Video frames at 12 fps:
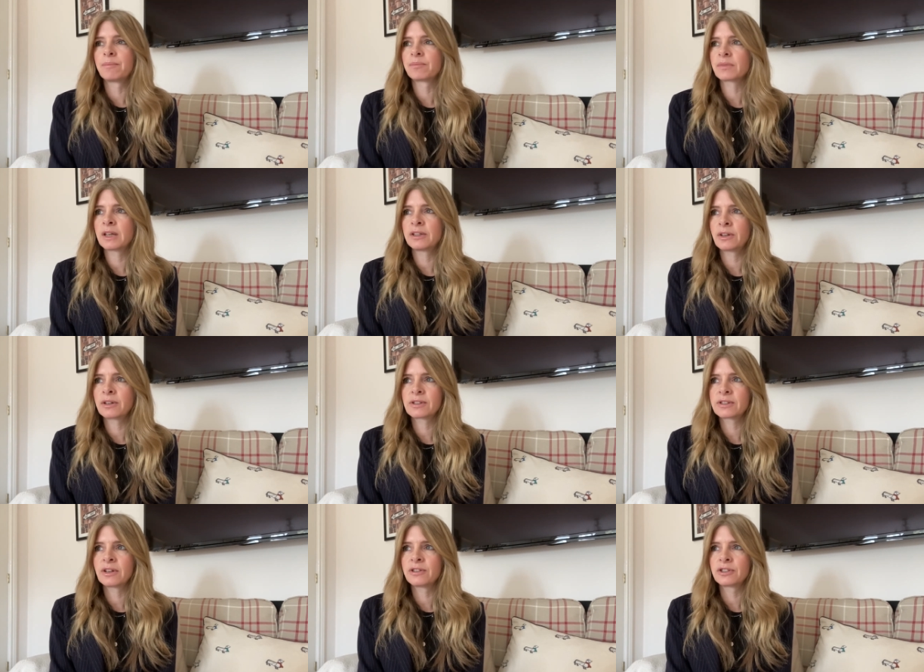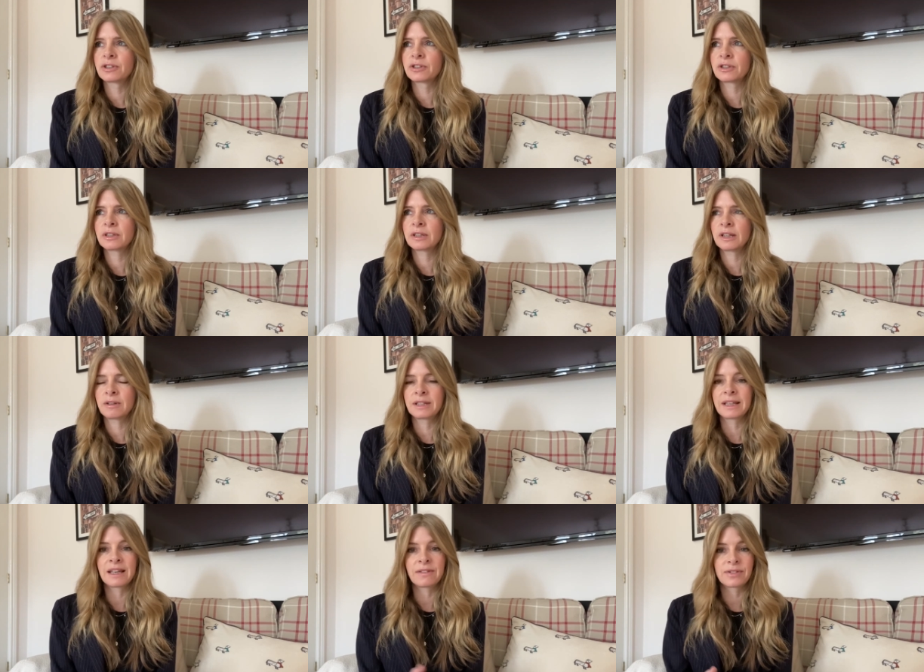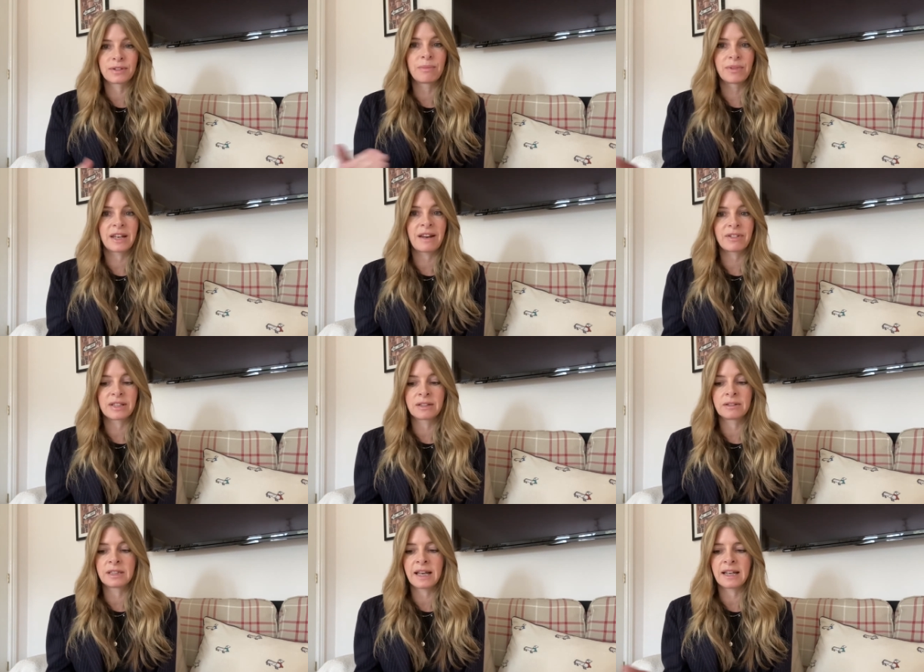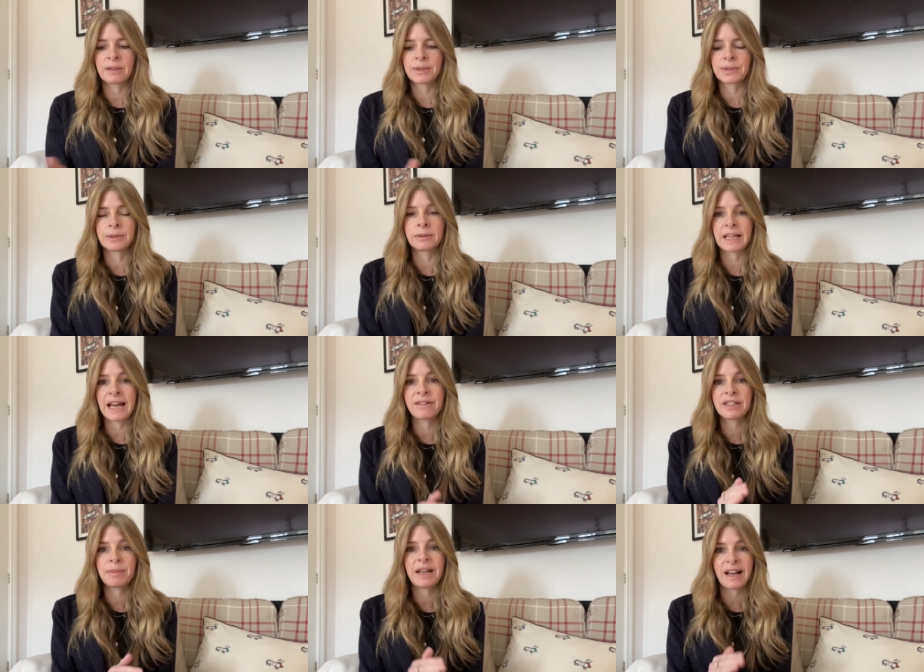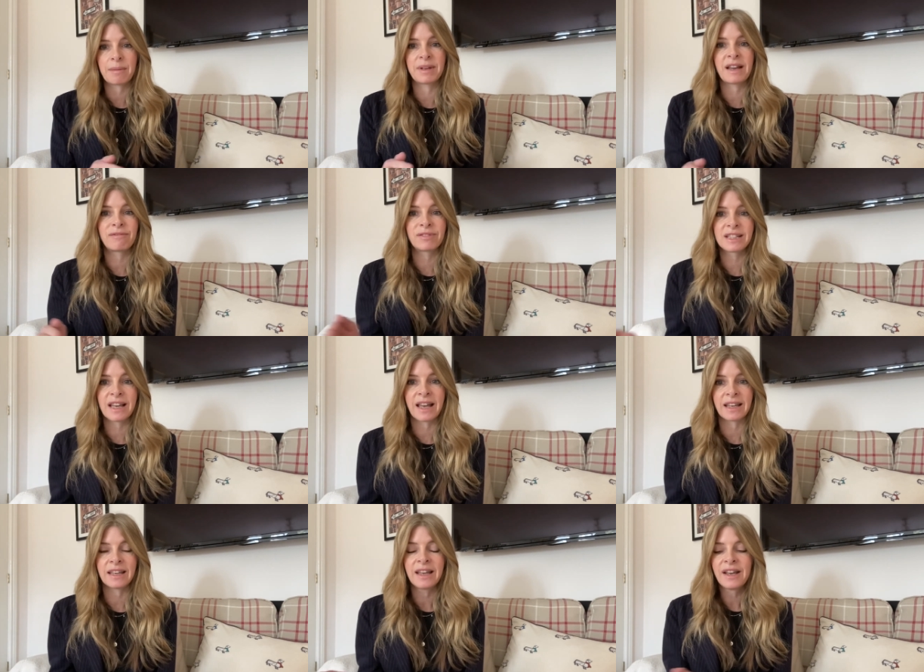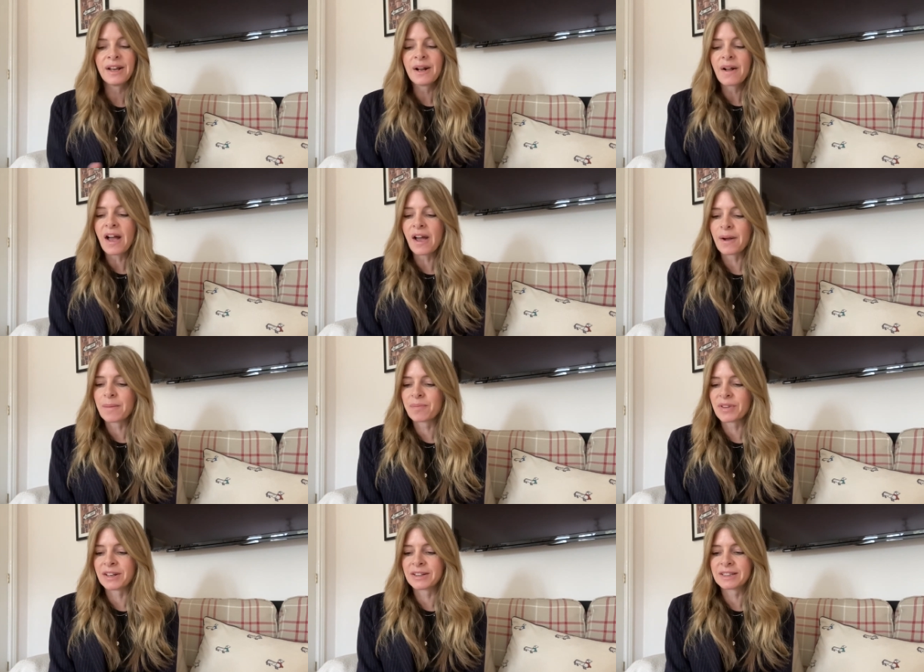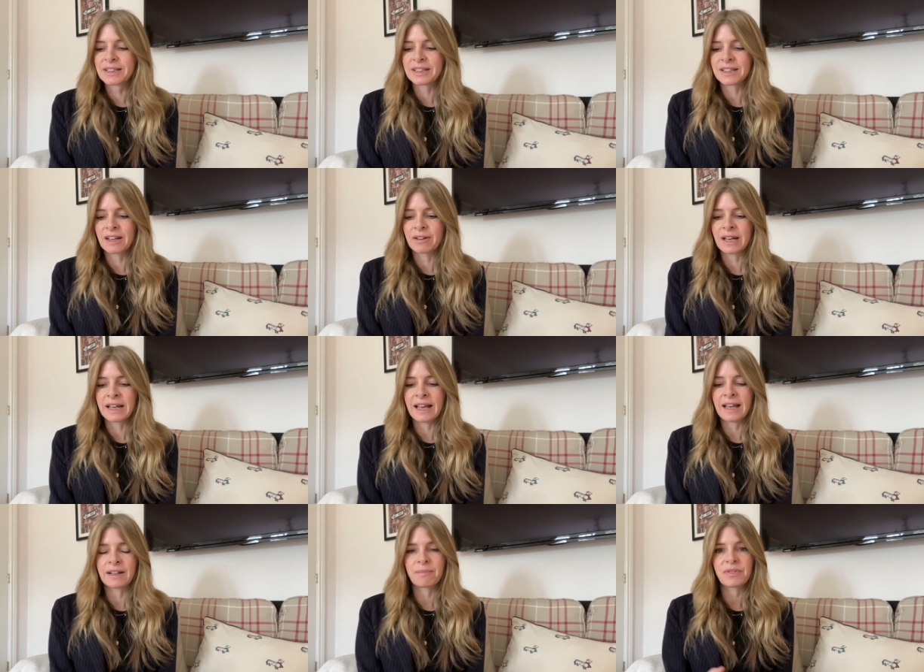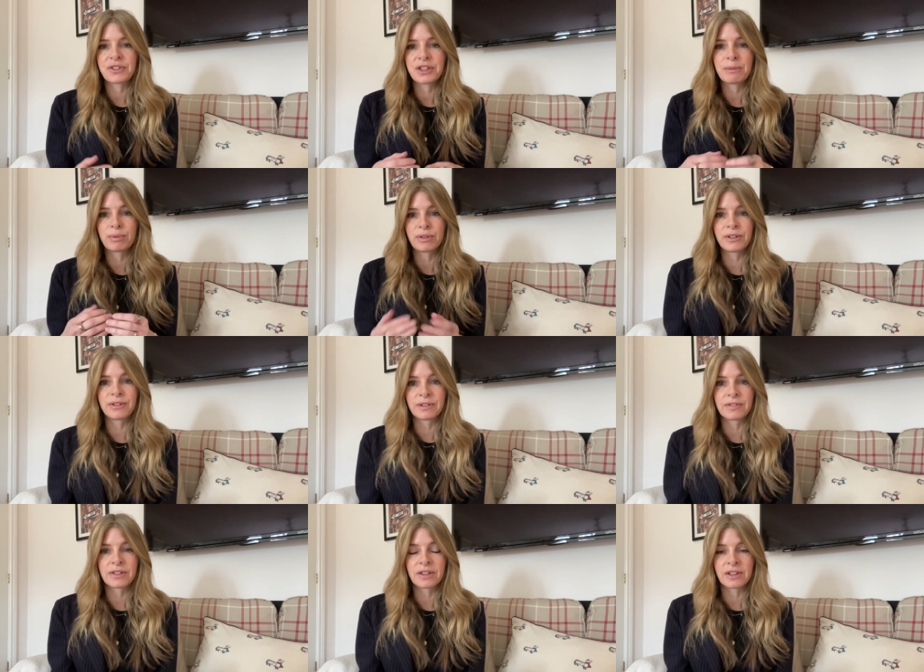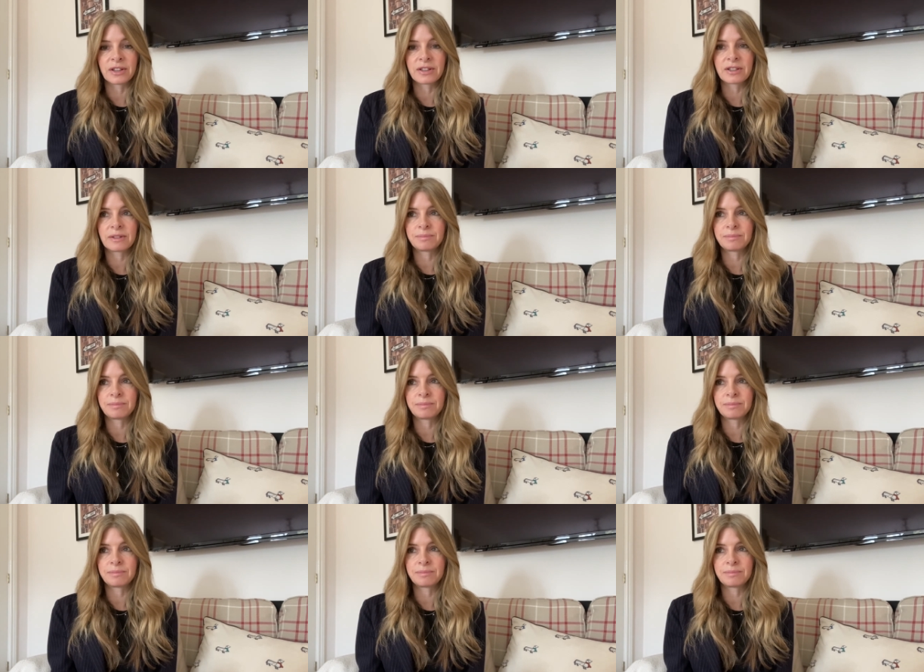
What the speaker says: a young son, just to give something every single day. And it was called How to Be Happy Every Day. And again, she proved that